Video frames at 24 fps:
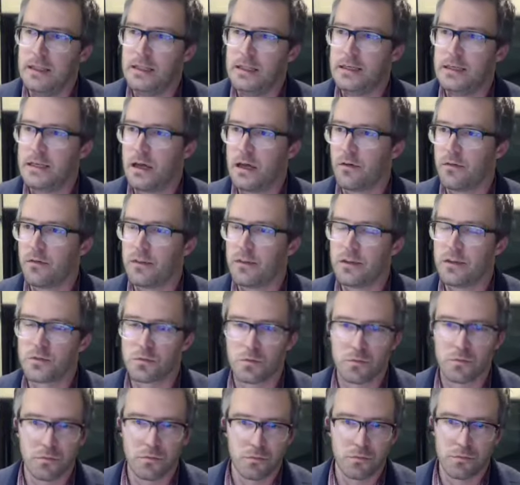Now, these
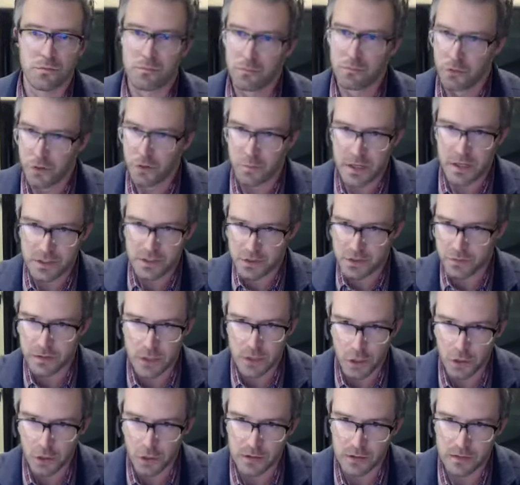were
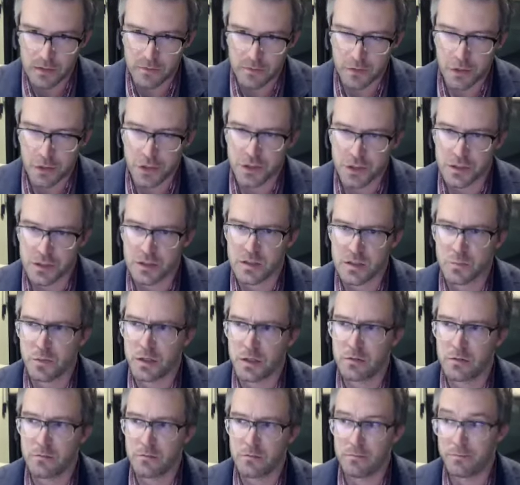rudimentary early versions,
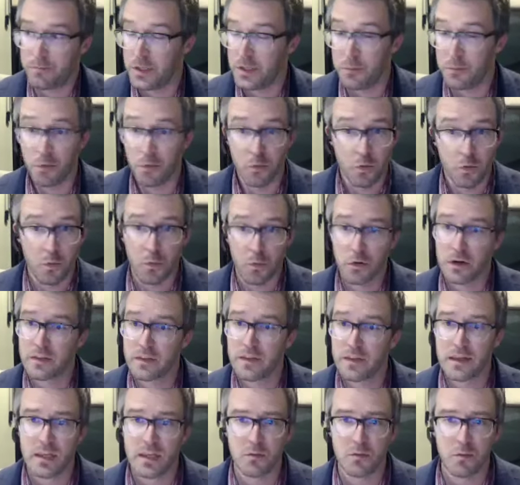but people were worried
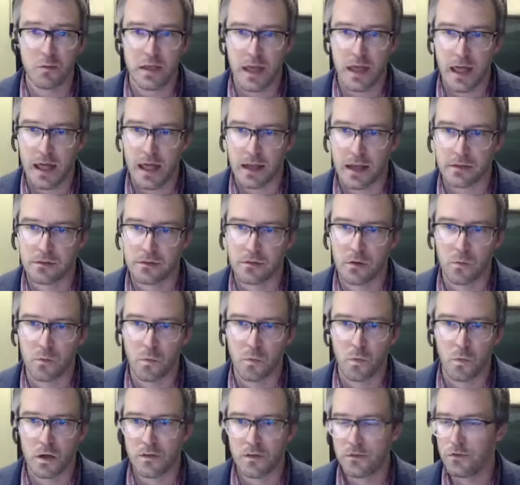they could be hacked.
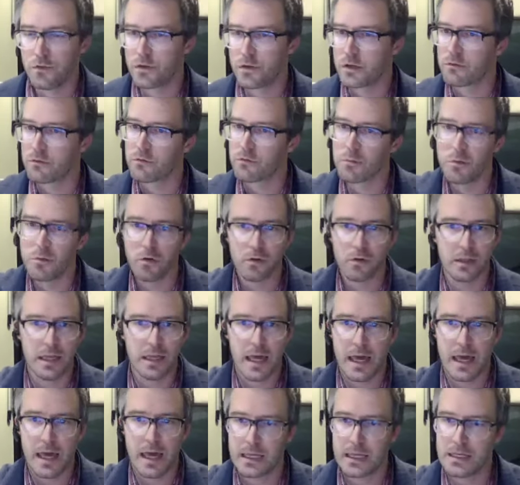What if you could remotely
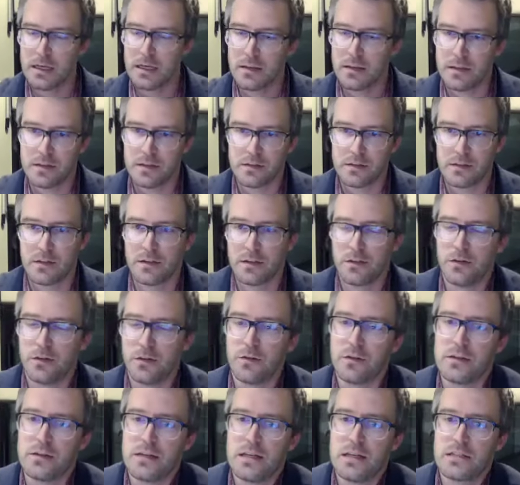hack into these things?
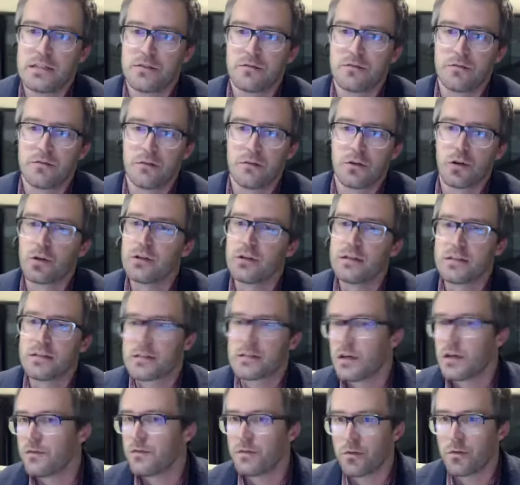In the days of early
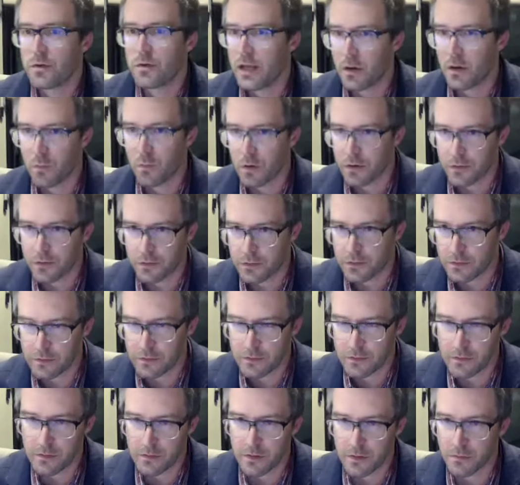cell phone networks
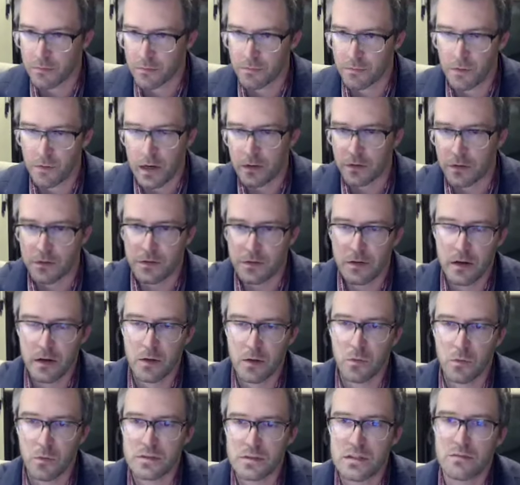and, wireless
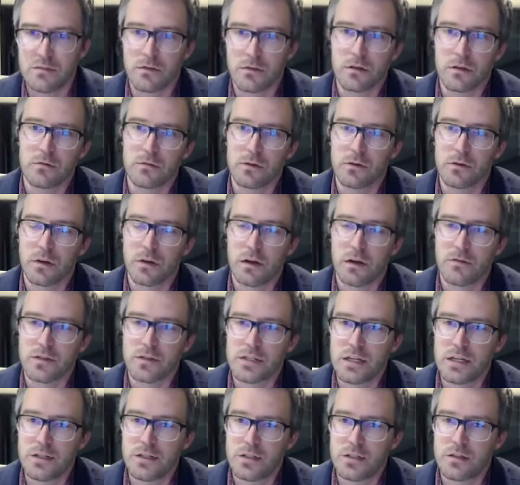internet wasn't even a real
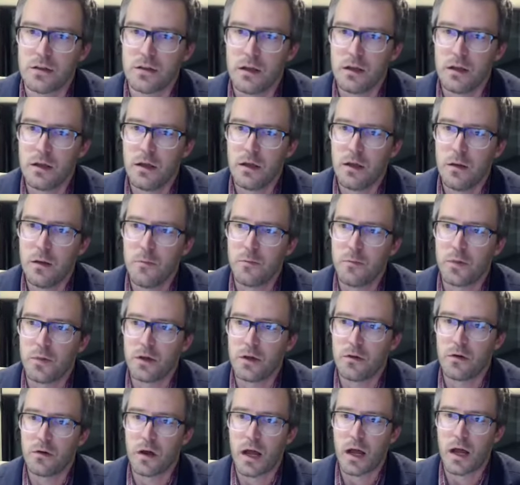conversation.
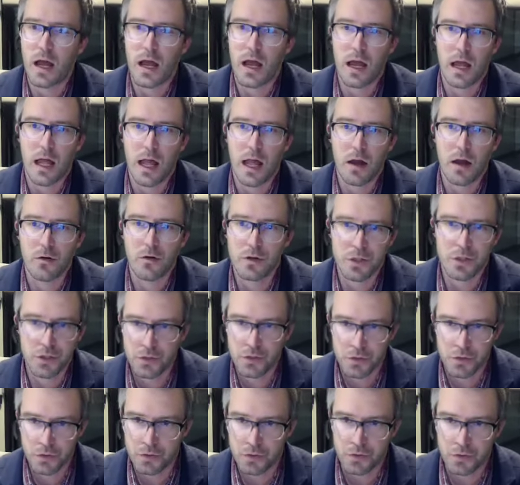But how do
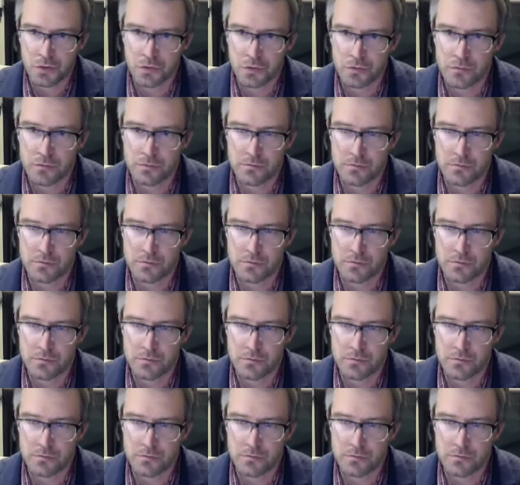you